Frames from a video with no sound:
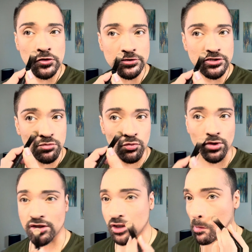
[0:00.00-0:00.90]
tends to
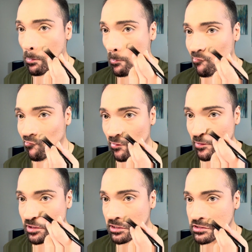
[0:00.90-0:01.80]
break up
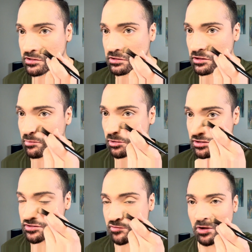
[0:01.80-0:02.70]
very easily
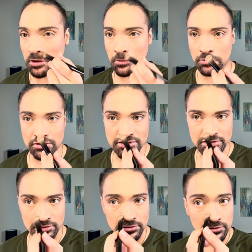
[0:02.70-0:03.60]
because of my oily
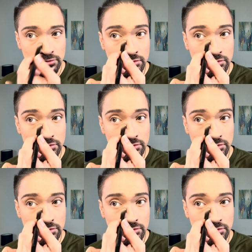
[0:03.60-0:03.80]
skin.